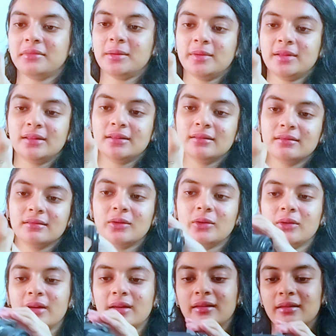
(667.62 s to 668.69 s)
Maybe,
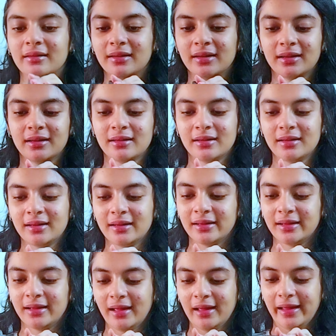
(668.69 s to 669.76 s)
okay.
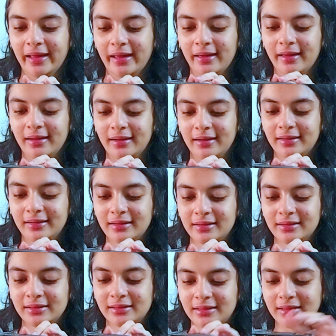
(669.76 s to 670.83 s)

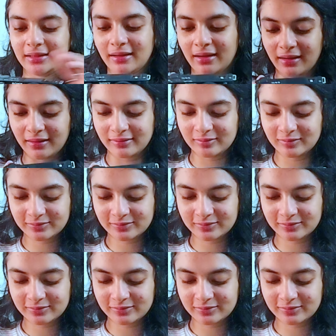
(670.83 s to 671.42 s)
And yeah,